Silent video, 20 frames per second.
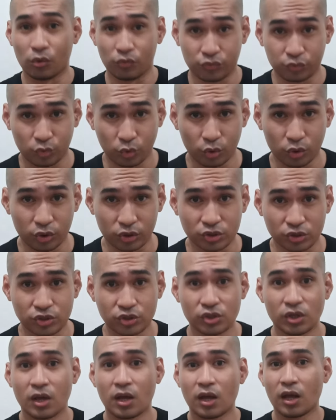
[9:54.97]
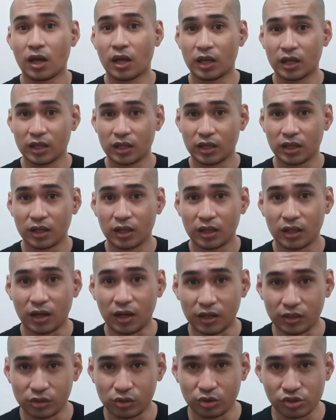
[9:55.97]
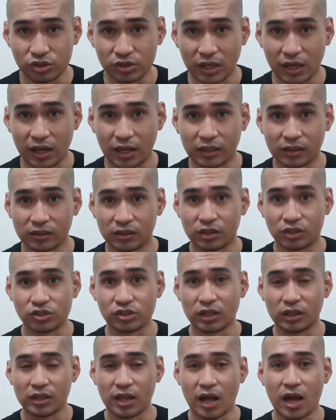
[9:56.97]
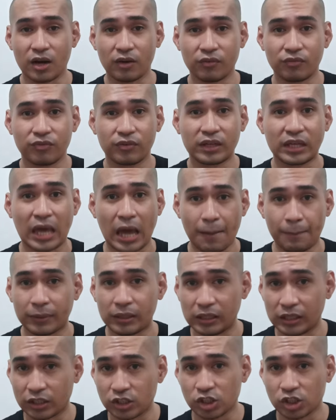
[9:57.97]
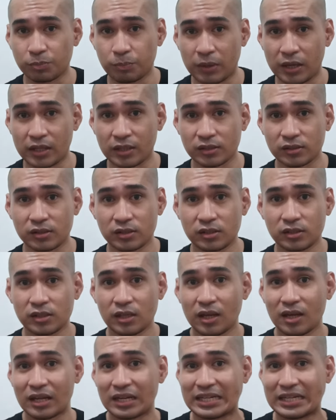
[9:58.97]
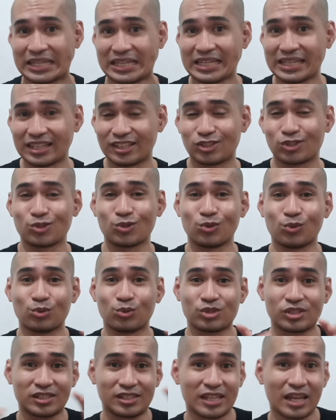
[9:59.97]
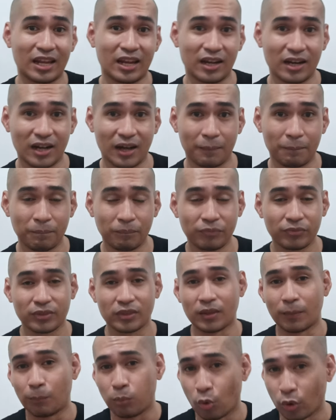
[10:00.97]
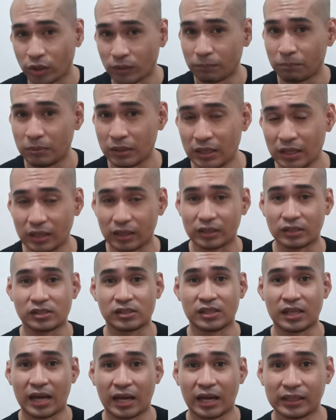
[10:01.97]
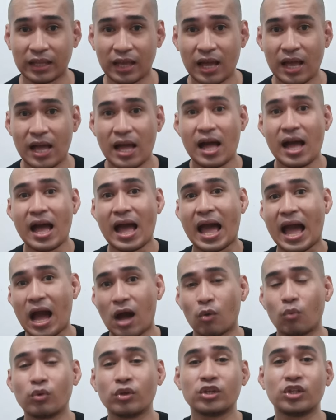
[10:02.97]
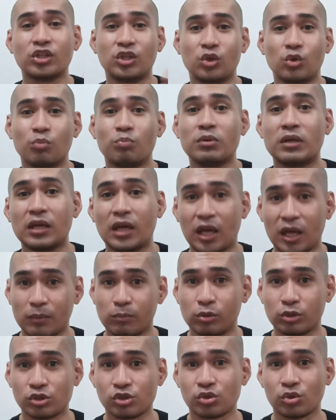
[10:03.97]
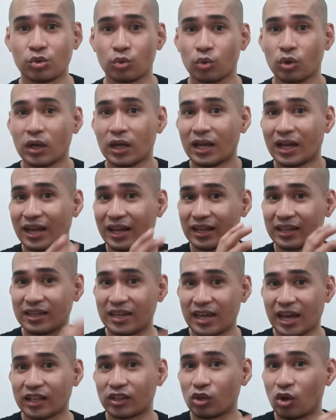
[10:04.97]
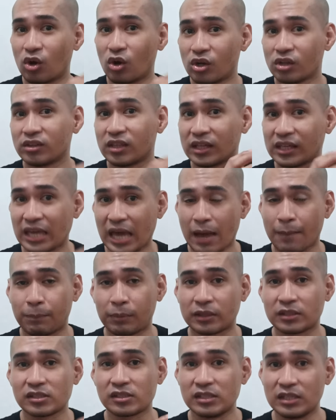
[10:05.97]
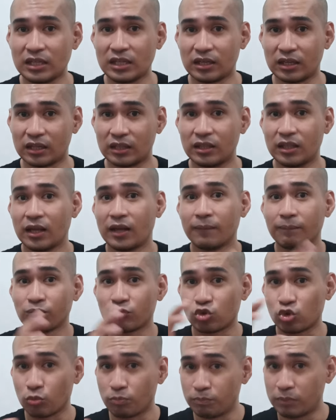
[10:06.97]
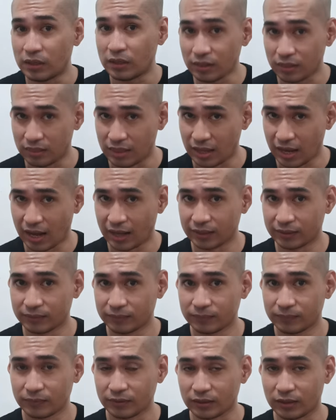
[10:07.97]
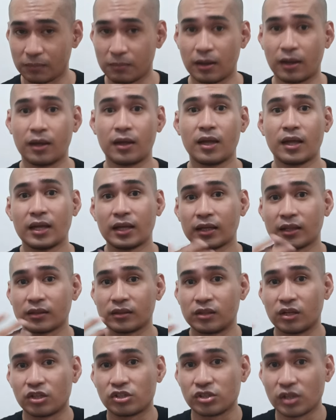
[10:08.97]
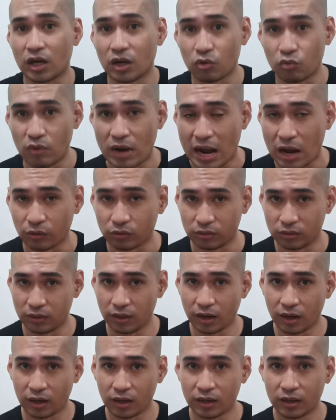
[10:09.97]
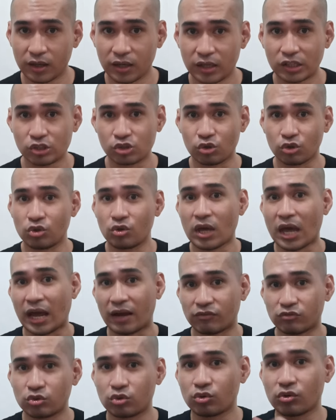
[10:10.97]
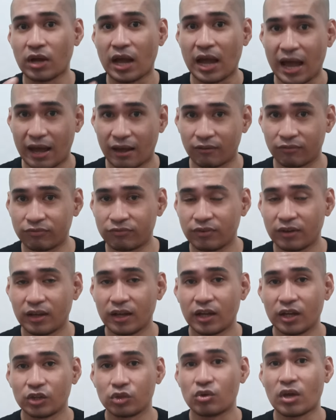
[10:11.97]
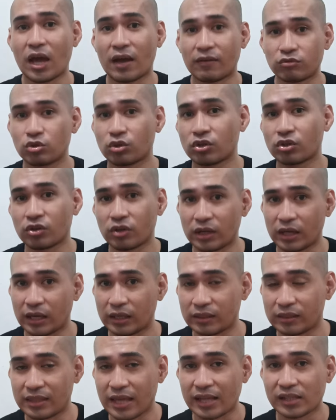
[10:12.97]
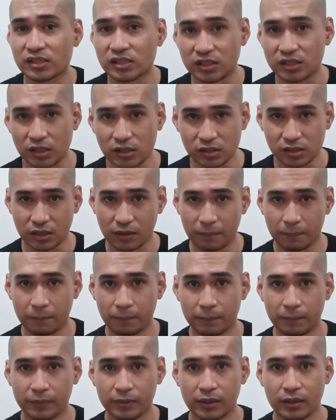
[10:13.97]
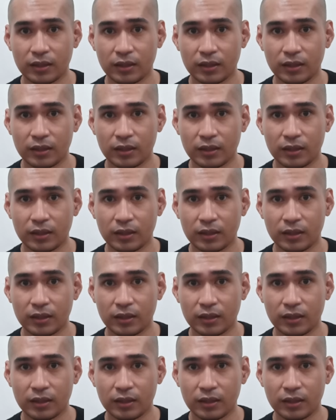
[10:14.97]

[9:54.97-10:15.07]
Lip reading: Of course, understand there's a lot of capital expense needed to set it up. The point being that how will you be able to get all the capex needed to build that? Diba? There's a route there. So you have to have, you have to create that system.